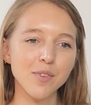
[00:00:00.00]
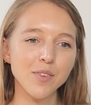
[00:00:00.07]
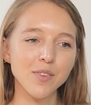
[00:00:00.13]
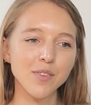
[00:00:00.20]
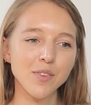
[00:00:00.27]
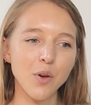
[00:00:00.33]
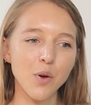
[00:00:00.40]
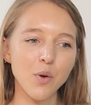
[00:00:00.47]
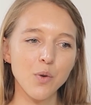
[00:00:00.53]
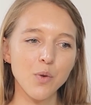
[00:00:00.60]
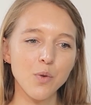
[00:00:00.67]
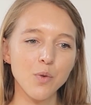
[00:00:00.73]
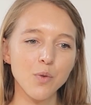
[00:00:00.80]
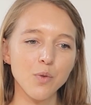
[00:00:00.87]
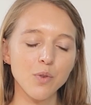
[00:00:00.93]

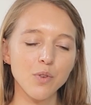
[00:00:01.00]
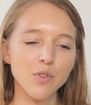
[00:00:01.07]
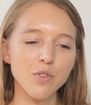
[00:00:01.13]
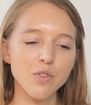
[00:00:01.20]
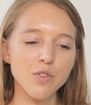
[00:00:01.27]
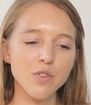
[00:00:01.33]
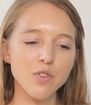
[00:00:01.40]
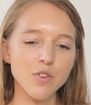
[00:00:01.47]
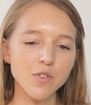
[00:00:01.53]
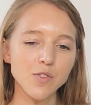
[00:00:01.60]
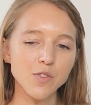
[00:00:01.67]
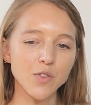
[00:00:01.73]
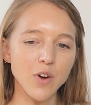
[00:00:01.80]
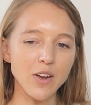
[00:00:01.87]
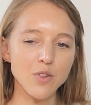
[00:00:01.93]
So
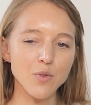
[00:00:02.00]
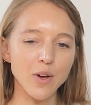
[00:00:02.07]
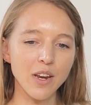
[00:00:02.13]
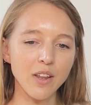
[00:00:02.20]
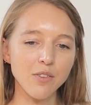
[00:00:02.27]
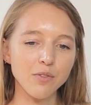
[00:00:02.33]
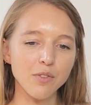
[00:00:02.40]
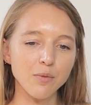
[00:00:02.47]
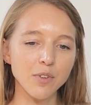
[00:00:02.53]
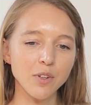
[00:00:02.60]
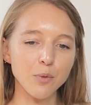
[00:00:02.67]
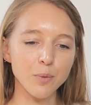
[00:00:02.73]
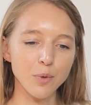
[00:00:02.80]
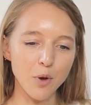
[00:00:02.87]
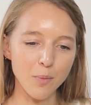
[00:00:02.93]
students graduating from the
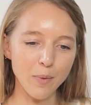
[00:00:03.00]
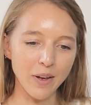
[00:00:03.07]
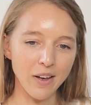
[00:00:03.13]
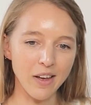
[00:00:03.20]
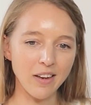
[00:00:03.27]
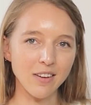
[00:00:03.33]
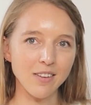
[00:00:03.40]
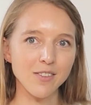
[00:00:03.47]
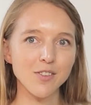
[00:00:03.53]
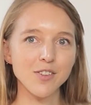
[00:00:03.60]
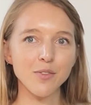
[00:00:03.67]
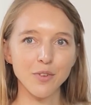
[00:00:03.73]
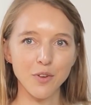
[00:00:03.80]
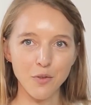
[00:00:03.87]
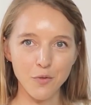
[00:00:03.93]
diploma and the
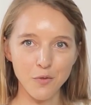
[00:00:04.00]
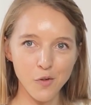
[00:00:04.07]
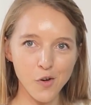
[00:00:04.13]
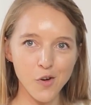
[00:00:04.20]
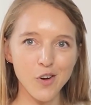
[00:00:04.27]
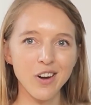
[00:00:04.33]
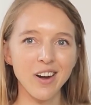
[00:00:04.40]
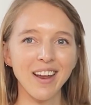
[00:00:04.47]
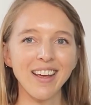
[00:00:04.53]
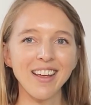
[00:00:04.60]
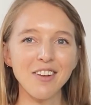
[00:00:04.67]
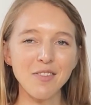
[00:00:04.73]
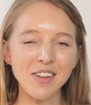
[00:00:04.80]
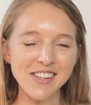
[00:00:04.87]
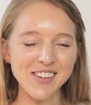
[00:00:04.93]
certificate 4
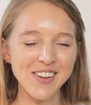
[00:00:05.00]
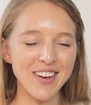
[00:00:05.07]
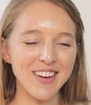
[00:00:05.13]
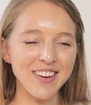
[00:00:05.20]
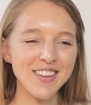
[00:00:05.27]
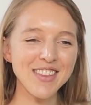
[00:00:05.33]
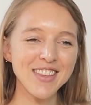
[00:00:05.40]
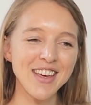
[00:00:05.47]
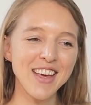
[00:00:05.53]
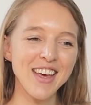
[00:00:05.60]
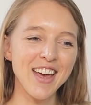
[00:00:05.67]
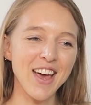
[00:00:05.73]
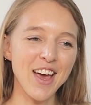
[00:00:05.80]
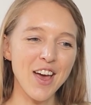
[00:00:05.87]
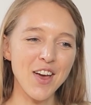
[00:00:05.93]
in mental health,
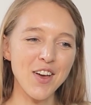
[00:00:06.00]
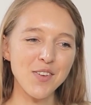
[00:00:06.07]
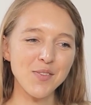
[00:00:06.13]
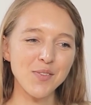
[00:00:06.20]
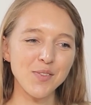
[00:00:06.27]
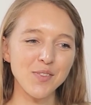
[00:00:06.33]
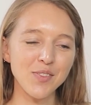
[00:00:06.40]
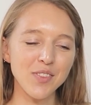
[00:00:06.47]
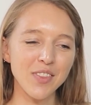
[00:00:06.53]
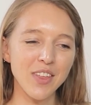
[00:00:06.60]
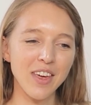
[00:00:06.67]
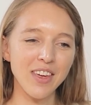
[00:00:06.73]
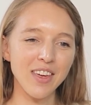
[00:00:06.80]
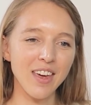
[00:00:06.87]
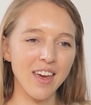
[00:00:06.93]

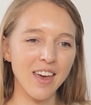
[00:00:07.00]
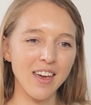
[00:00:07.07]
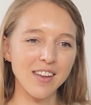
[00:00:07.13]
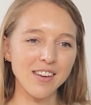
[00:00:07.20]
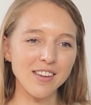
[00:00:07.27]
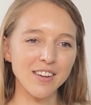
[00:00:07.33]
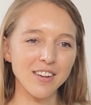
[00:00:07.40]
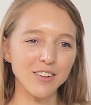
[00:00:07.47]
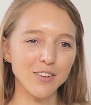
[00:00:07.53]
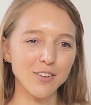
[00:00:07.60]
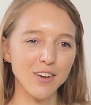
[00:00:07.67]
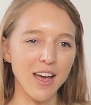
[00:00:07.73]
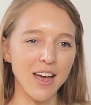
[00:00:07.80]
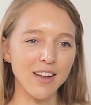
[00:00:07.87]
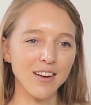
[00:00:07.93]
they can
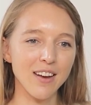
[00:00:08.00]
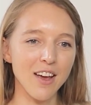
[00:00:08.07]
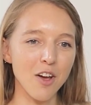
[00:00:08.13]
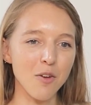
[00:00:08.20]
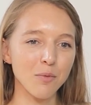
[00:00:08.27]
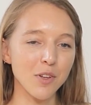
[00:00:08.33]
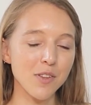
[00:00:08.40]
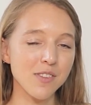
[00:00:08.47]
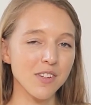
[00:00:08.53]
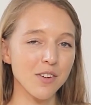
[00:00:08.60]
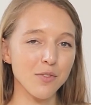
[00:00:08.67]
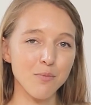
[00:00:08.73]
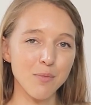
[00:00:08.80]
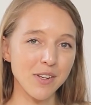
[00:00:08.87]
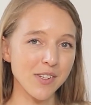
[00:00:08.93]
look at lots of
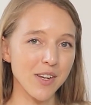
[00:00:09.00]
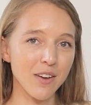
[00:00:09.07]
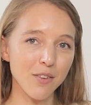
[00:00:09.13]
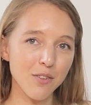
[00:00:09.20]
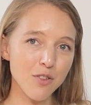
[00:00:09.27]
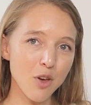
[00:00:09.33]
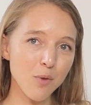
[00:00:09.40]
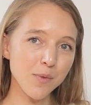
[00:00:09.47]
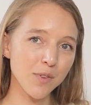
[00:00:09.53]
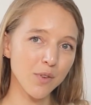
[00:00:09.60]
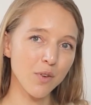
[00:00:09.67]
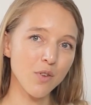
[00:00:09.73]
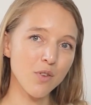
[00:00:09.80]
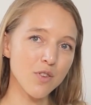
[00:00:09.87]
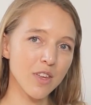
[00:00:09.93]
different mental health jobs. So
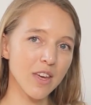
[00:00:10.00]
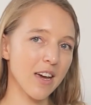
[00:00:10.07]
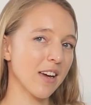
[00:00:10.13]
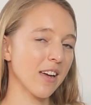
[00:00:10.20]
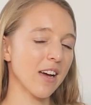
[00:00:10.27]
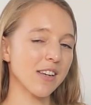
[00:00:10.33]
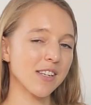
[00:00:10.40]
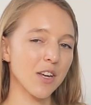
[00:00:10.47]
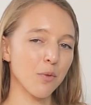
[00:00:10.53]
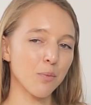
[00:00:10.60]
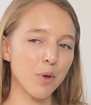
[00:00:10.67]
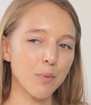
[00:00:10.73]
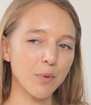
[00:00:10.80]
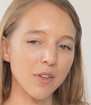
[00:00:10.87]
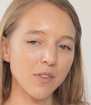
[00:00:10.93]
usually I tell
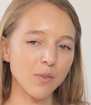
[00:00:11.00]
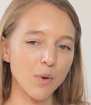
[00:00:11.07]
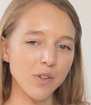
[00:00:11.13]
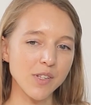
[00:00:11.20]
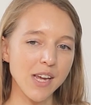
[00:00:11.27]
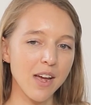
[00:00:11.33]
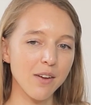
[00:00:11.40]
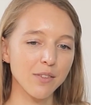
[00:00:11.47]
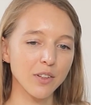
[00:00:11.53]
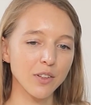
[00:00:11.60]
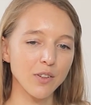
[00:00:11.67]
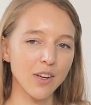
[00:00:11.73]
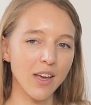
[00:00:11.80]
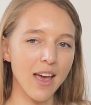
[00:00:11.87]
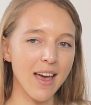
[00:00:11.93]
people as well to have a
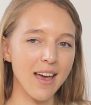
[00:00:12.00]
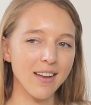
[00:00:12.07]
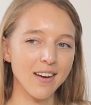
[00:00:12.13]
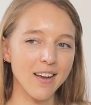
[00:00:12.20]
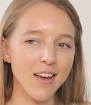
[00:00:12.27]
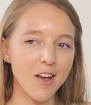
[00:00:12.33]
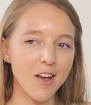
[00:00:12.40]
look at,